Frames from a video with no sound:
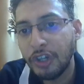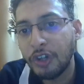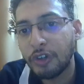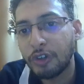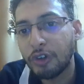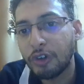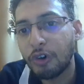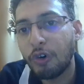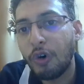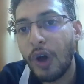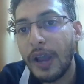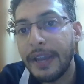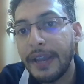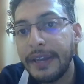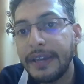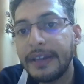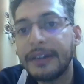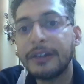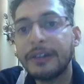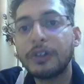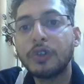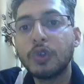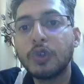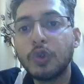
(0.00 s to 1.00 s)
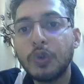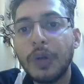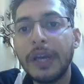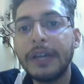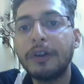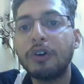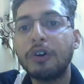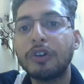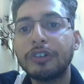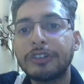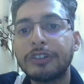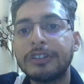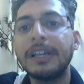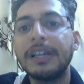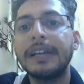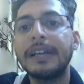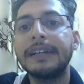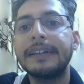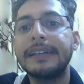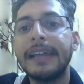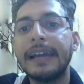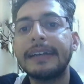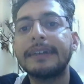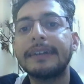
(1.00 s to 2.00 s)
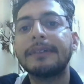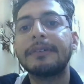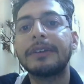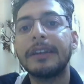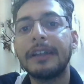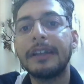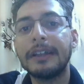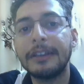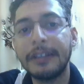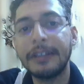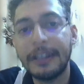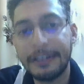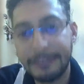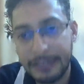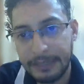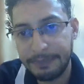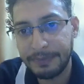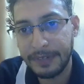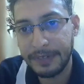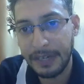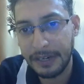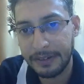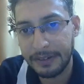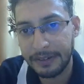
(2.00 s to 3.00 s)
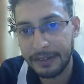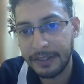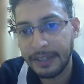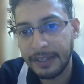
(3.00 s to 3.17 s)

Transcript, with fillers: so why should I consider that descriptor?